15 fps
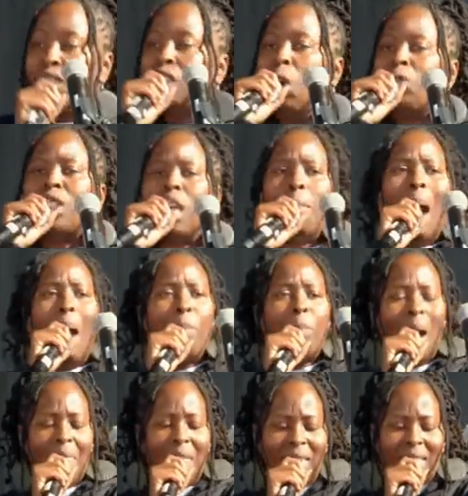So to my
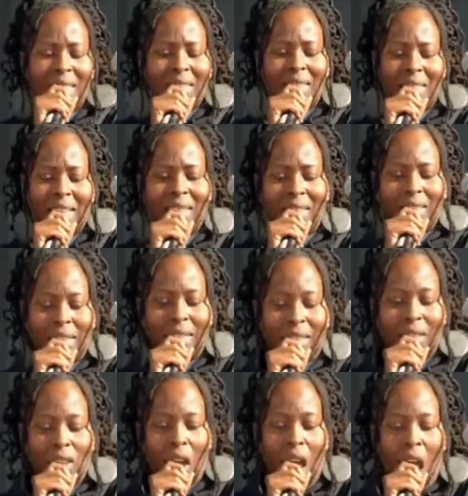brothers and
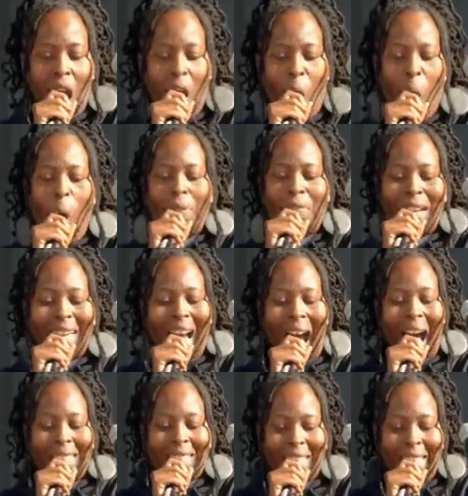sisters on the
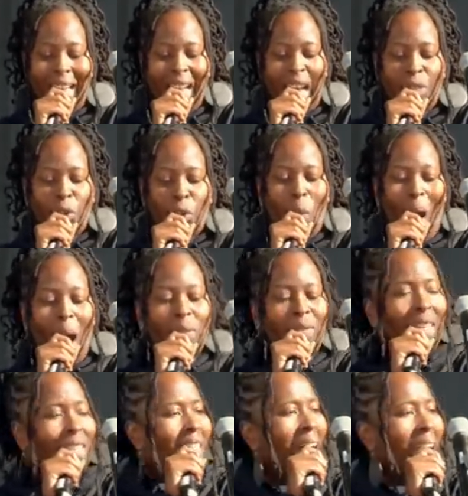continent and
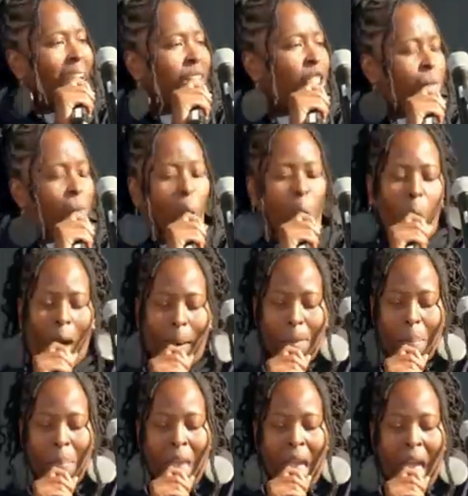throughout the
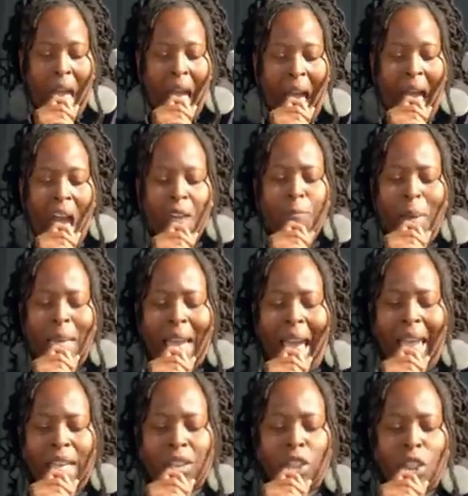diaspora,
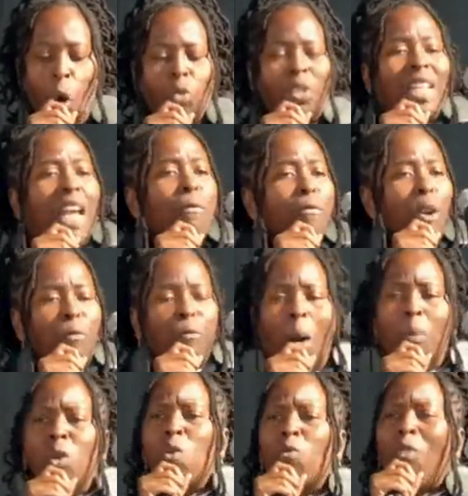FBA is no different
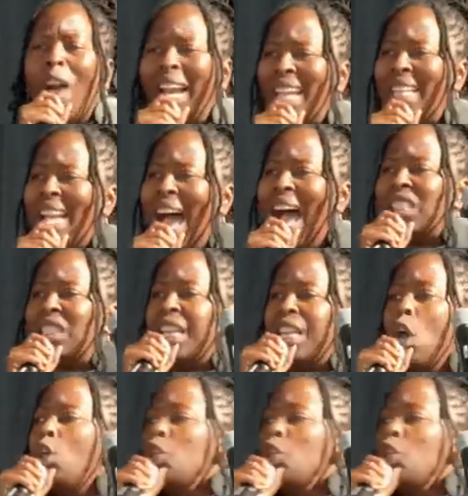from you recognizing